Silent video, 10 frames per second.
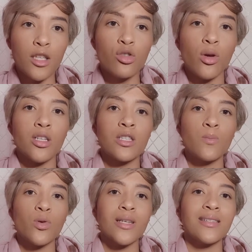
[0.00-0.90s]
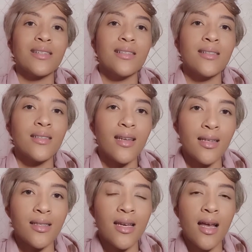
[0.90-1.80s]
to expressly
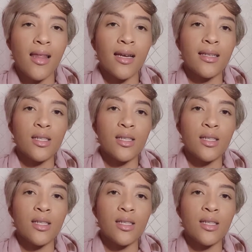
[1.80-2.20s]
state that it is